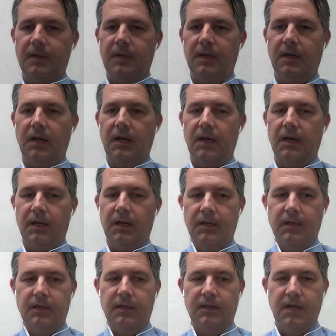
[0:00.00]

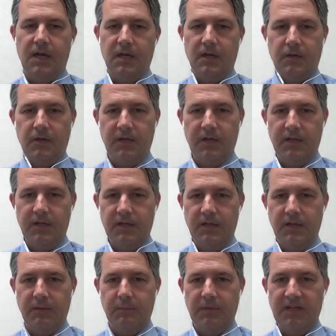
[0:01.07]
concrete
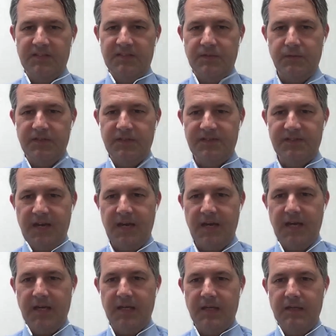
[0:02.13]
and masonry
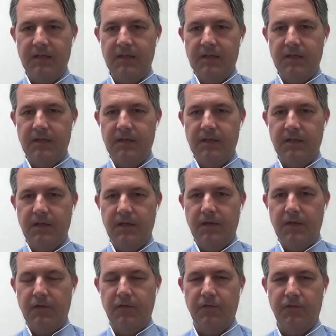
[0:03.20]
side
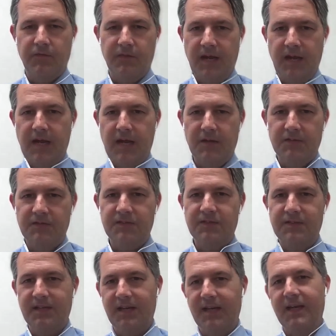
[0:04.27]
of the house
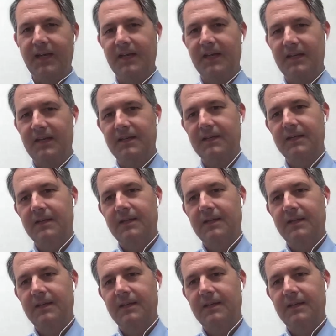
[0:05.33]
and